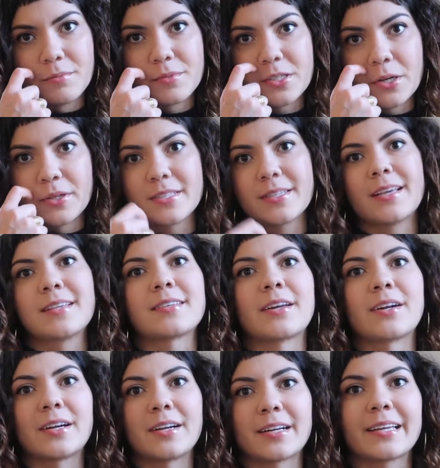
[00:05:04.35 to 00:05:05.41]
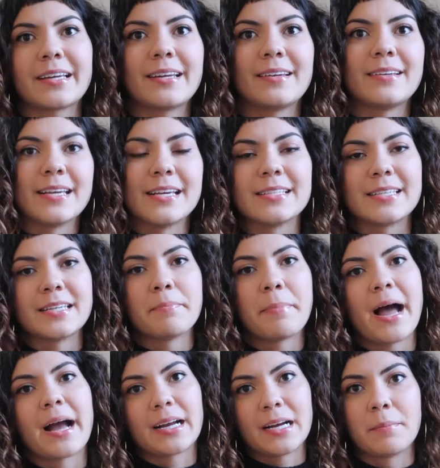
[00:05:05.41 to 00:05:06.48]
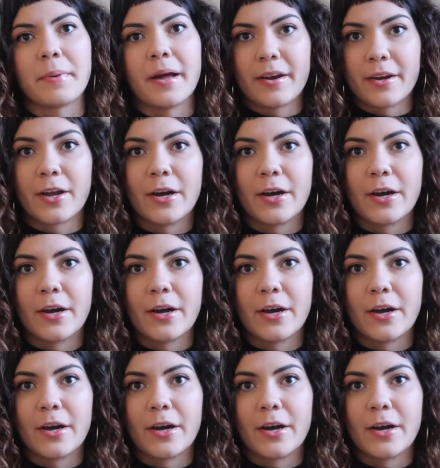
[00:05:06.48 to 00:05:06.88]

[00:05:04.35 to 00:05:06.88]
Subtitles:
So it's things that can easy to pack up and